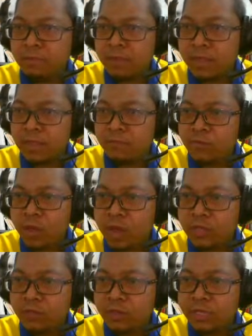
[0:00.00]
if you
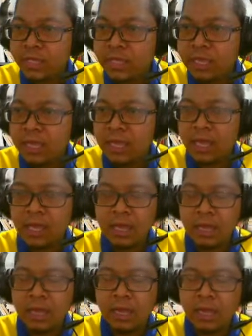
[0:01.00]
are using
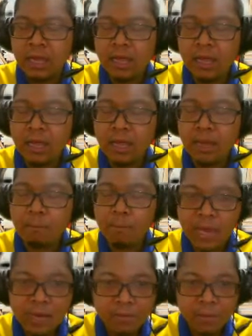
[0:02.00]

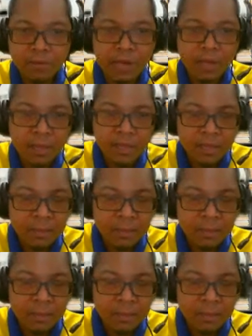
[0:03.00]
plane mirror,